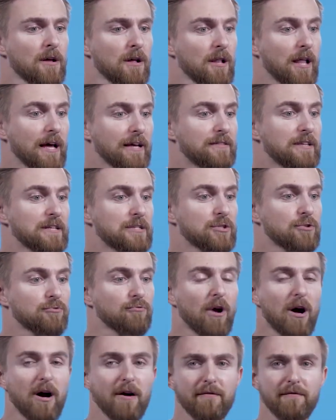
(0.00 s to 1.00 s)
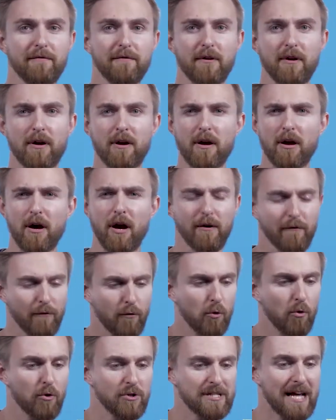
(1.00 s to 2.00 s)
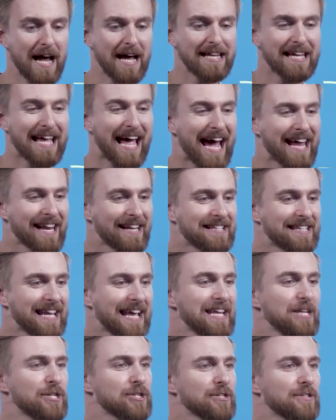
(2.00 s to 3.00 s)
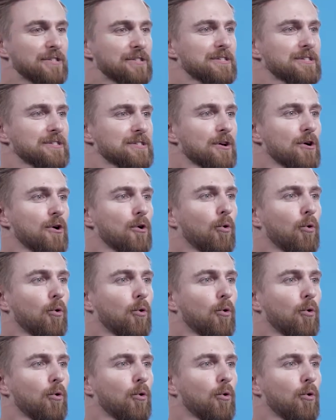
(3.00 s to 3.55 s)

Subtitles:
like this graph, and of course adding annotations,